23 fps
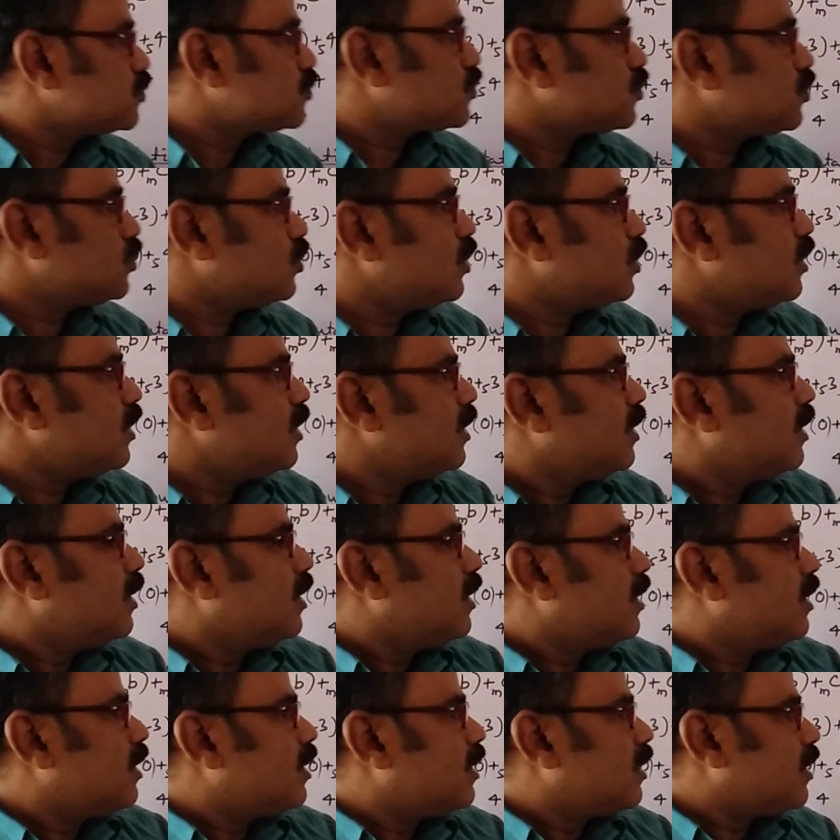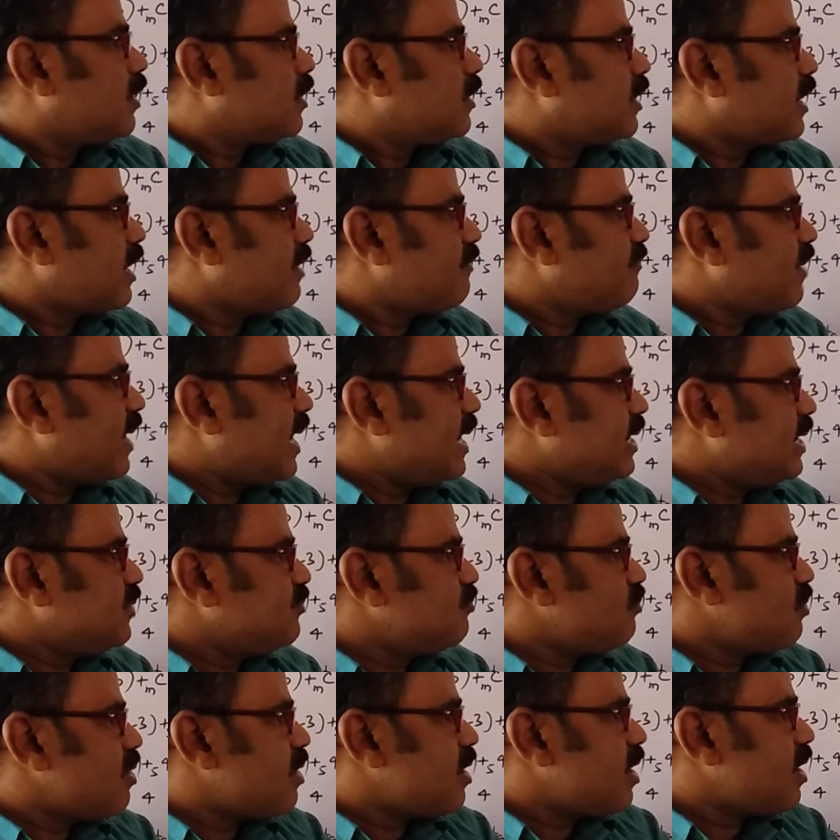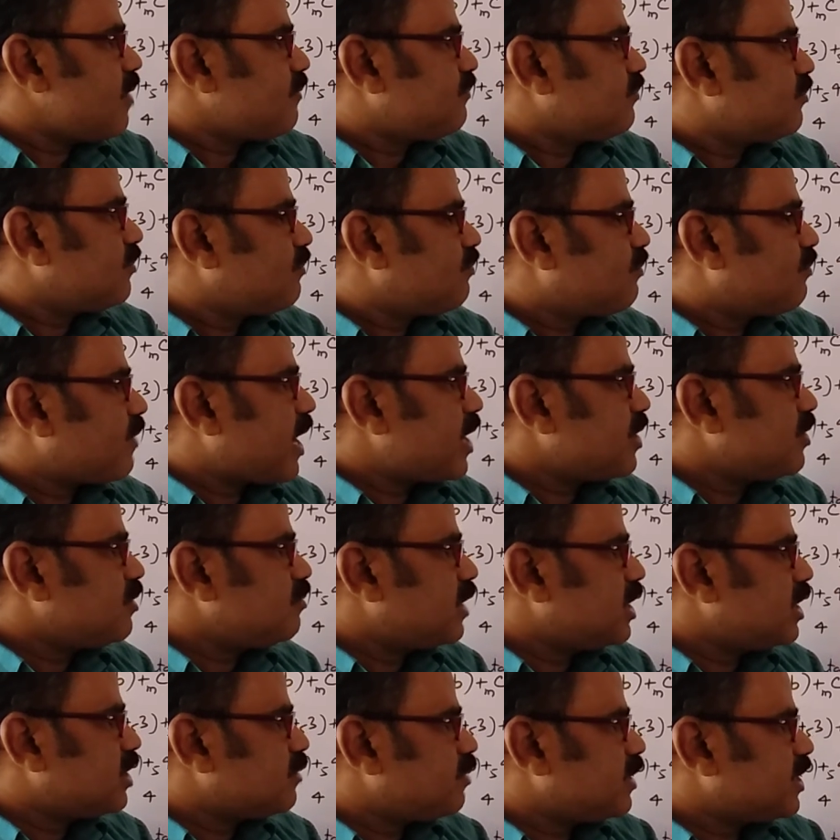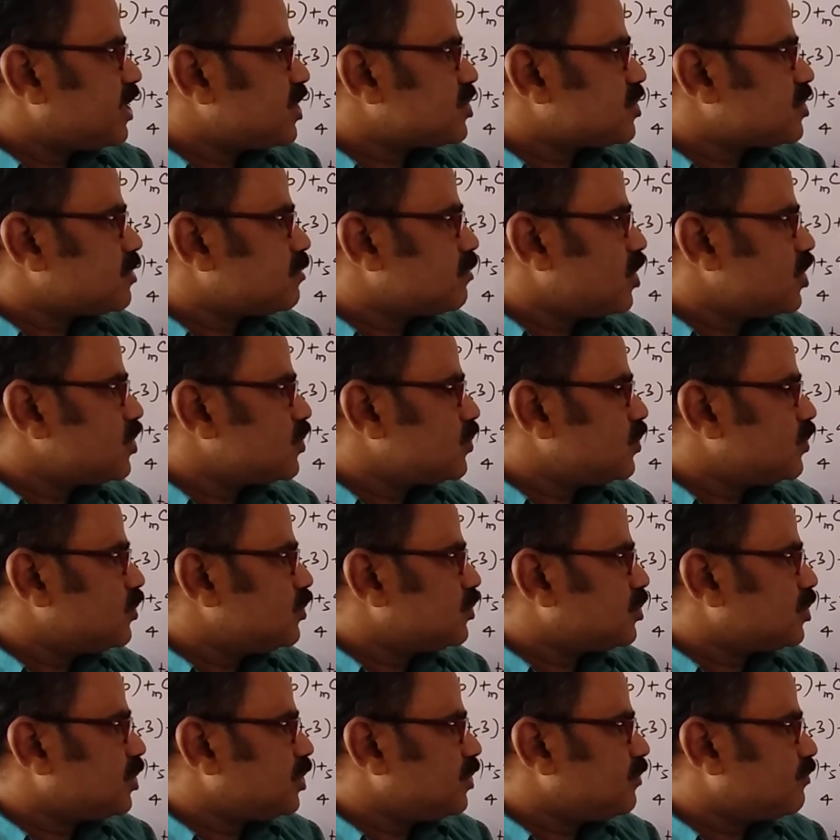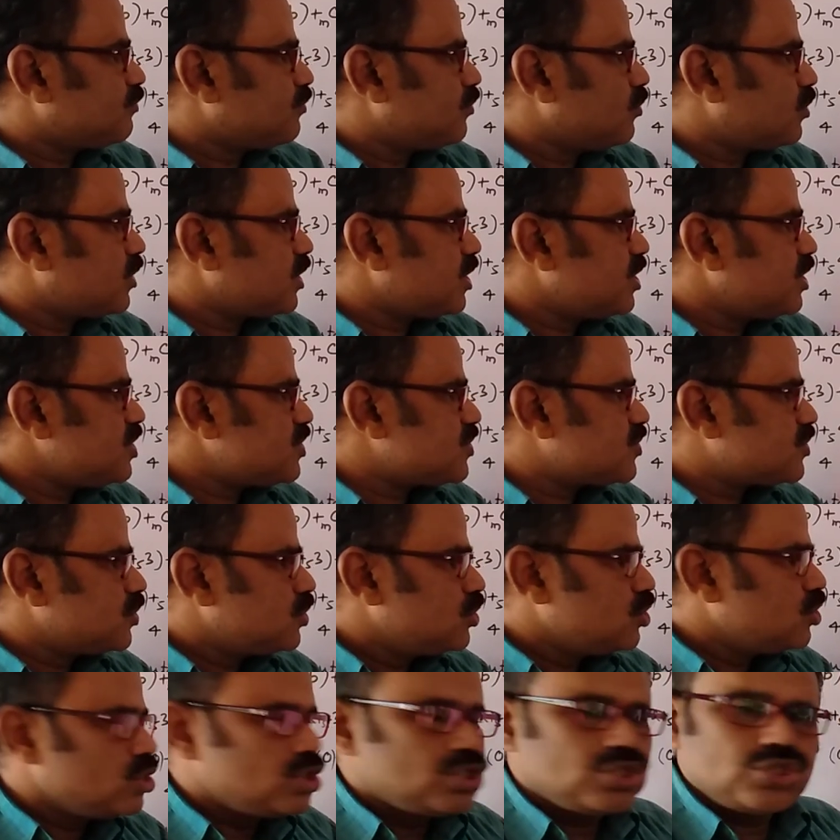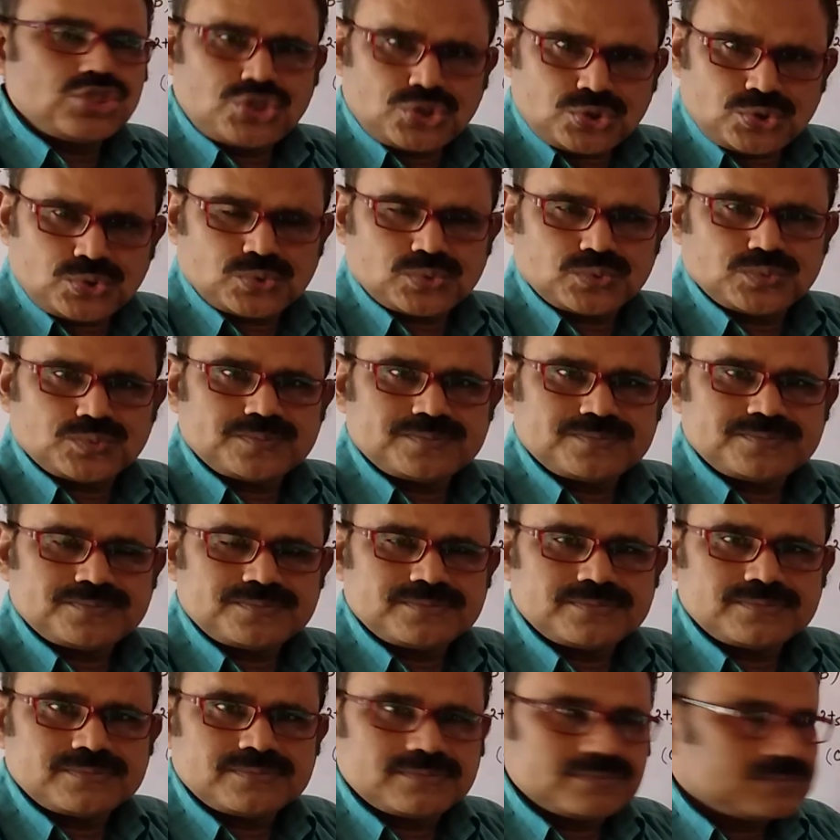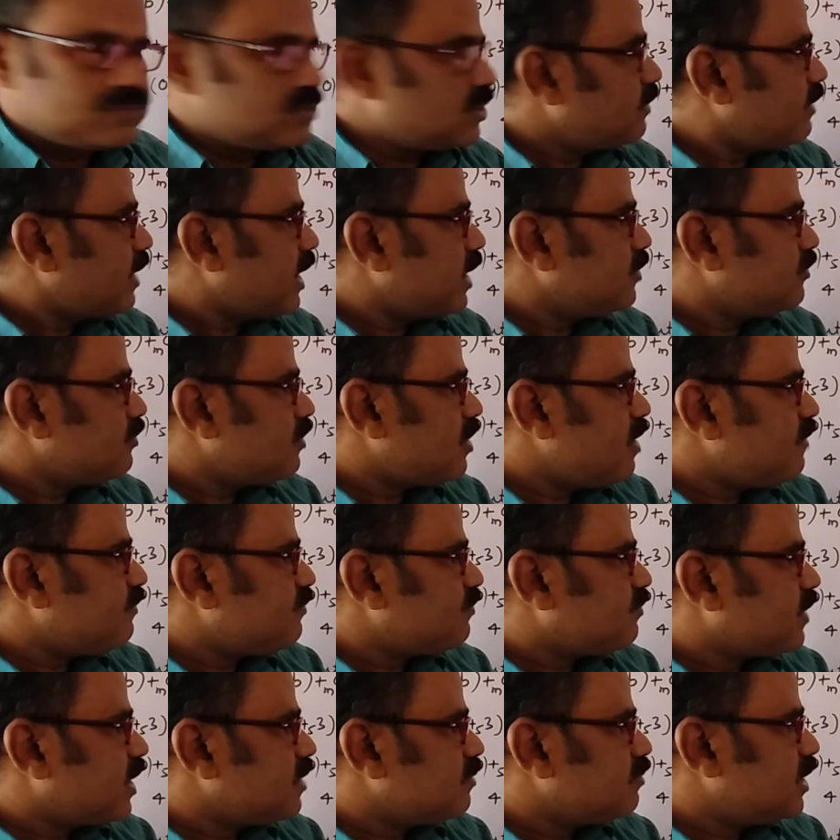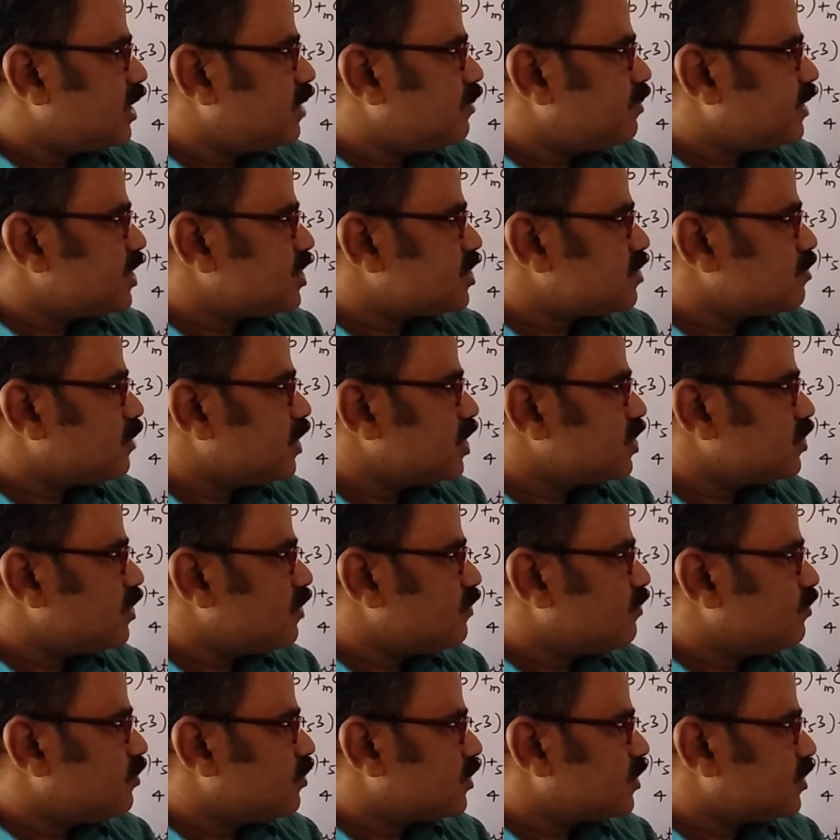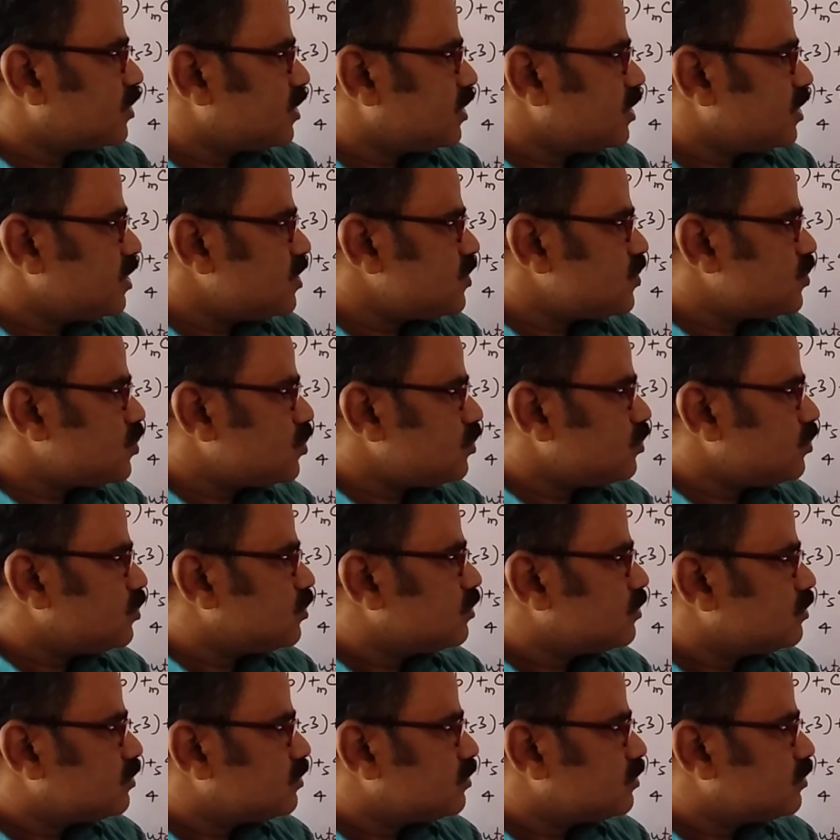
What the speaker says: So, the value of 5 multiplication modulo 3 4 is 2. The value of 5 multiplication modulo 4 3 is 2.